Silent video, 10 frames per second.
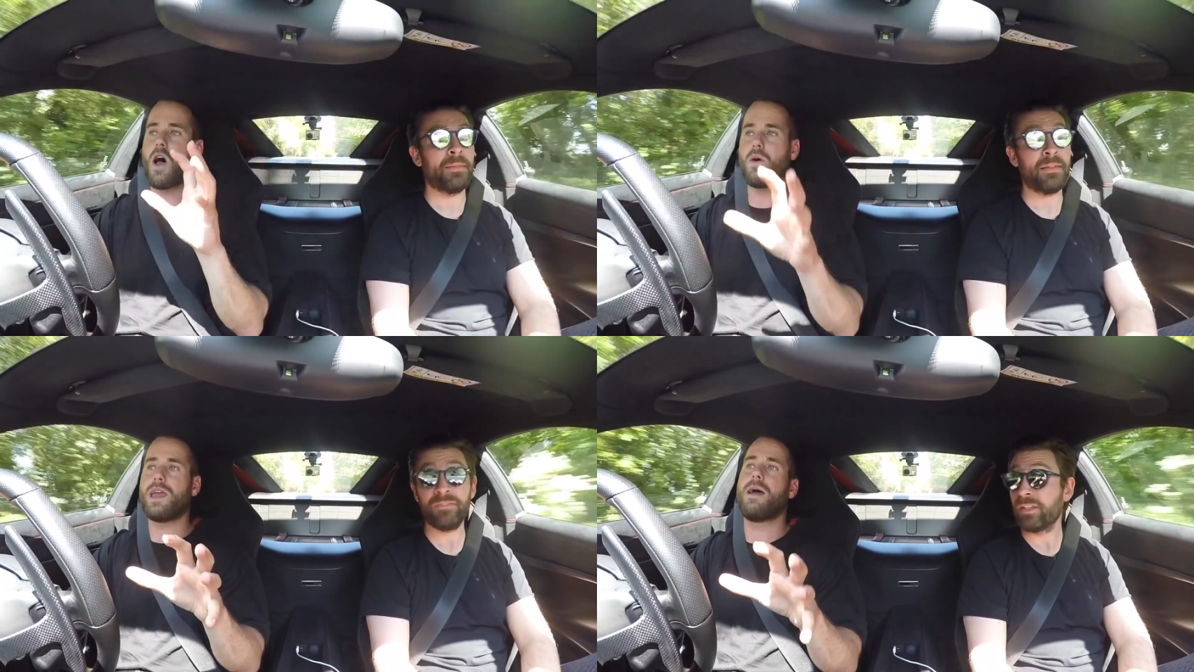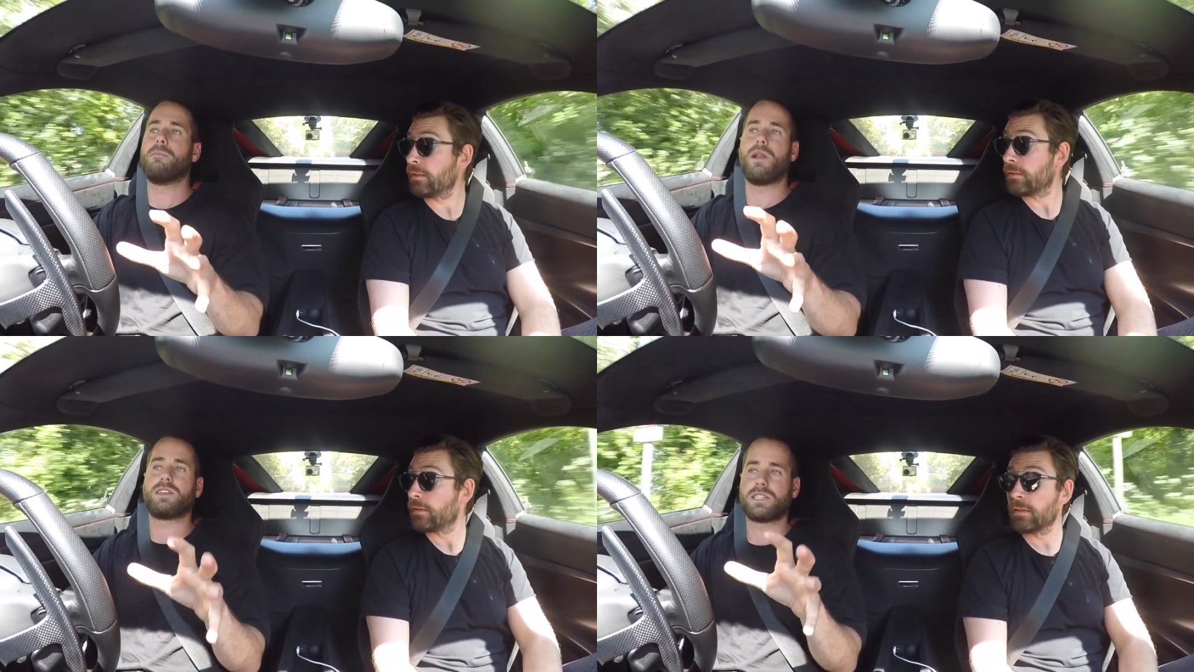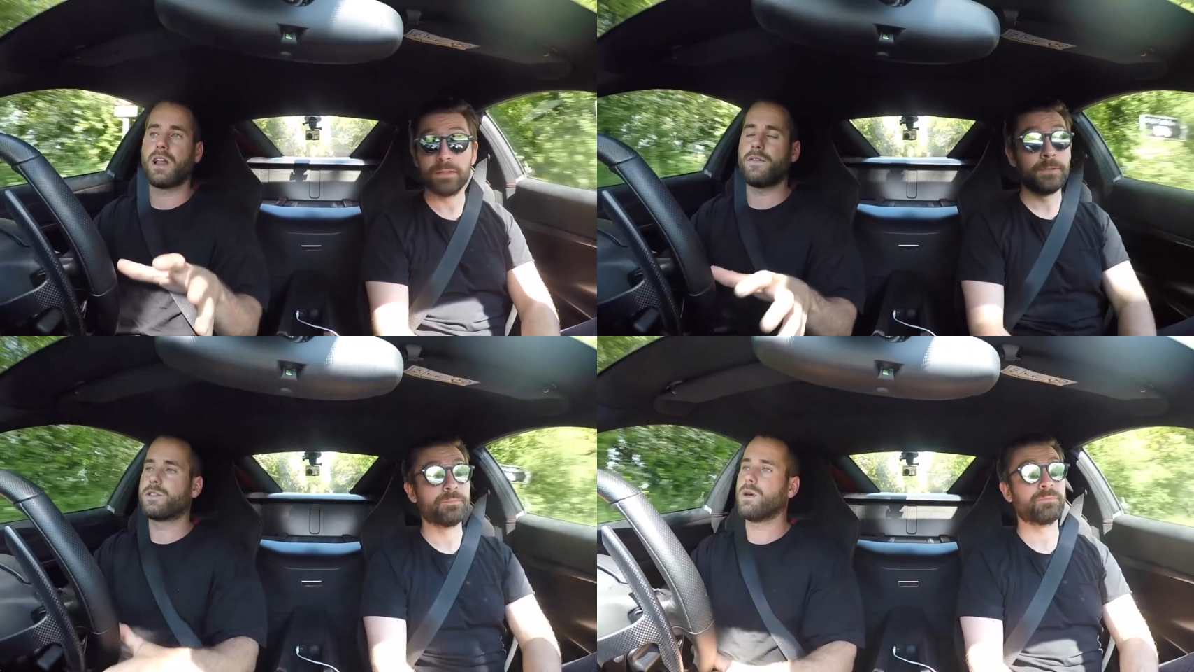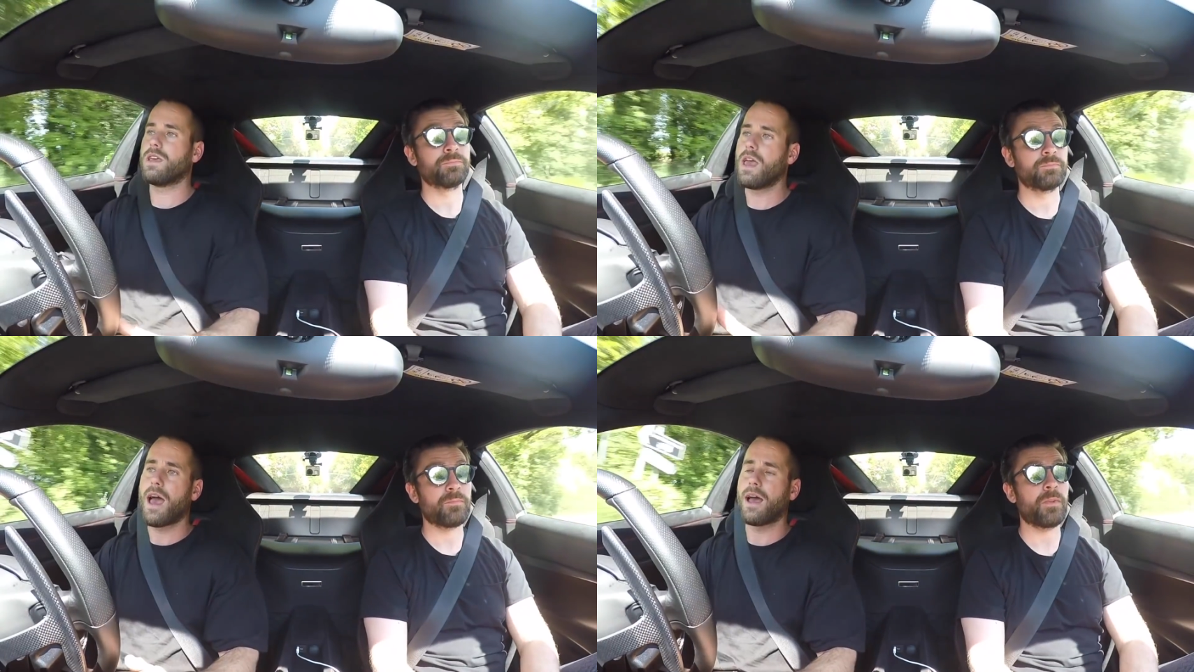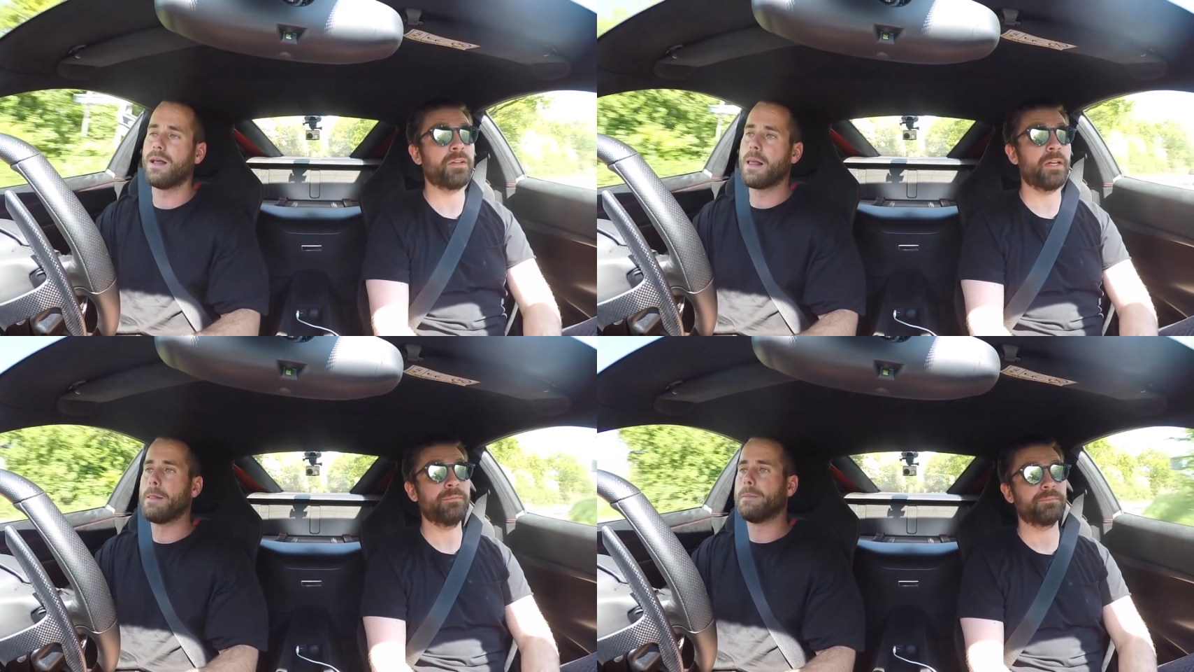Speaker 1: the M plus stuff to it. Yeah.
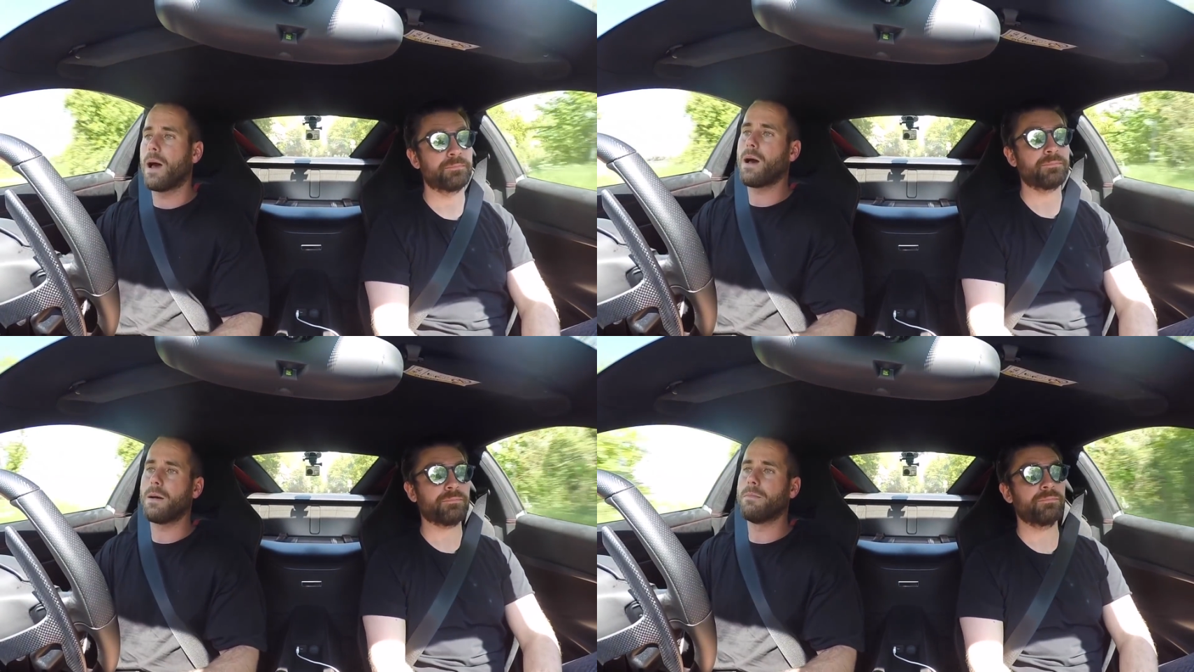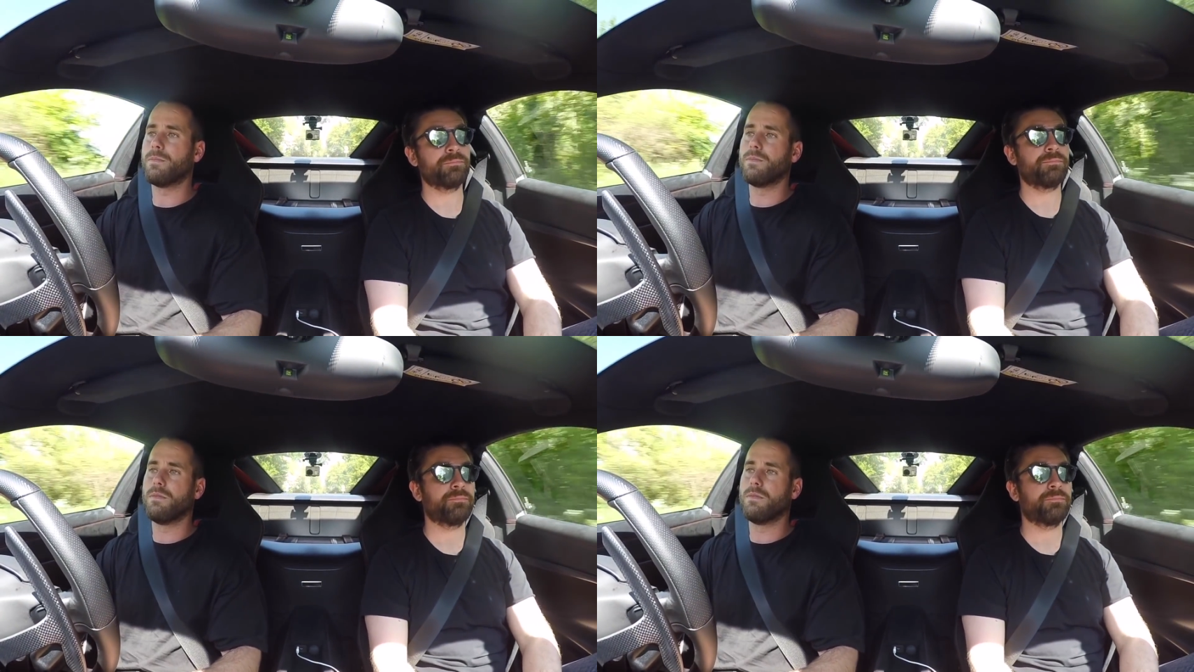Okay. Um,